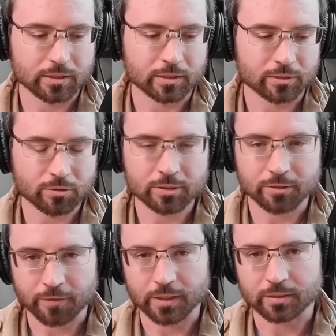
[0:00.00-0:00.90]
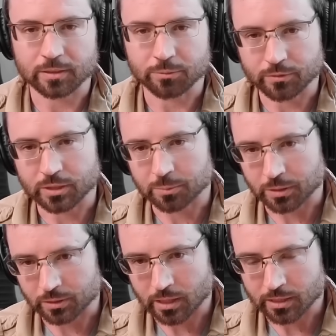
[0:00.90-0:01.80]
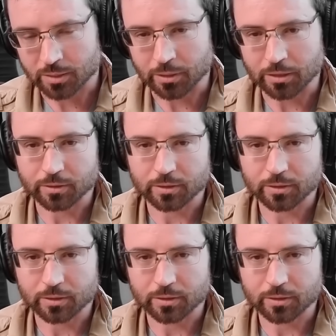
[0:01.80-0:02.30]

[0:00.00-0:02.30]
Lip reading: The sorts of things that we've just been talking about